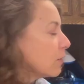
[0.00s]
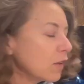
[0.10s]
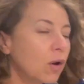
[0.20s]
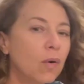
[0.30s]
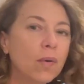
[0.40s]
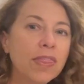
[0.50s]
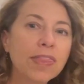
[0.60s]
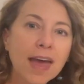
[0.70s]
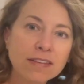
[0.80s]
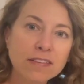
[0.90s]
So
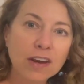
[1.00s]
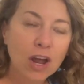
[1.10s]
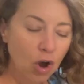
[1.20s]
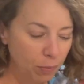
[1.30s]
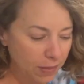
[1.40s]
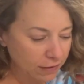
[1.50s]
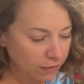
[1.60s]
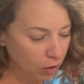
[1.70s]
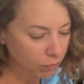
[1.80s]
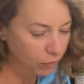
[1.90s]
that's it. I hope
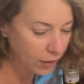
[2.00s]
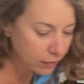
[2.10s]
that's helpful.